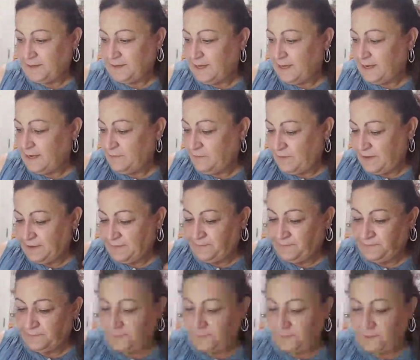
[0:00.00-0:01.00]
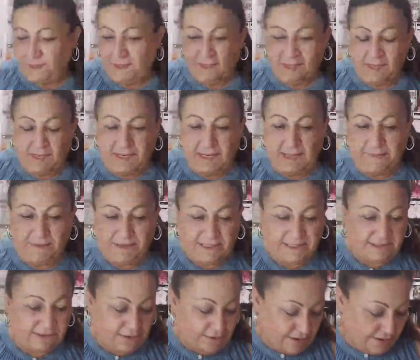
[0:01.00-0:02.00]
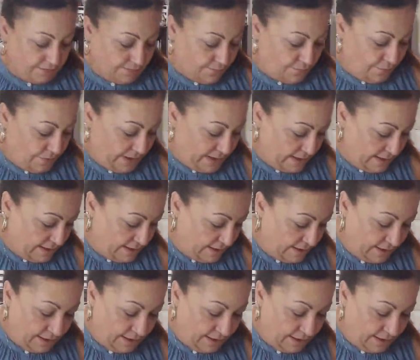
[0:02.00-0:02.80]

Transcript: Anyway, let me start with,